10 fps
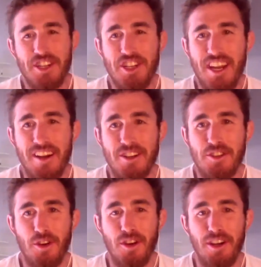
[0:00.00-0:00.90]
share a
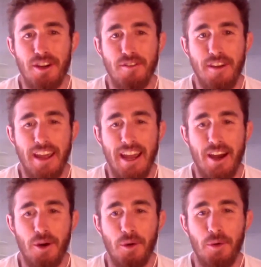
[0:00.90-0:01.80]
story of
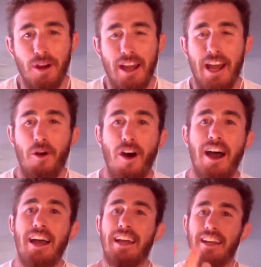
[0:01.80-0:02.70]
how
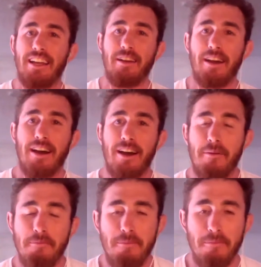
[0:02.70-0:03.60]
I
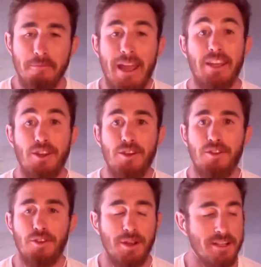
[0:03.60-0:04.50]
met you
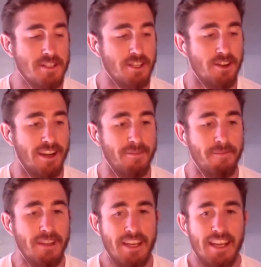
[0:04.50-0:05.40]
through Instagram.
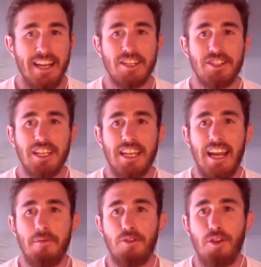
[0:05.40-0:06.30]
It actually
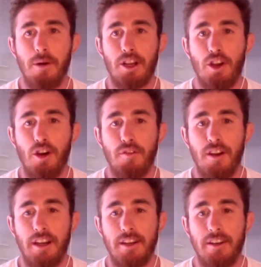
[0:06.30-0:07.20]
came through my
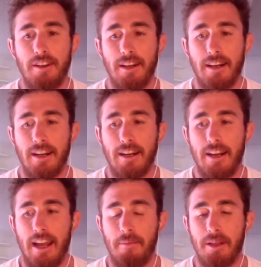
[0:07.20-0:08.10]
girlfriend,
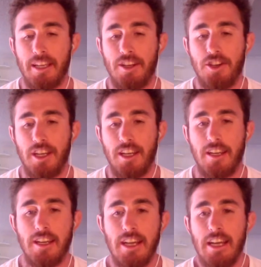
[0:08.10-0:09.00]
Emily. She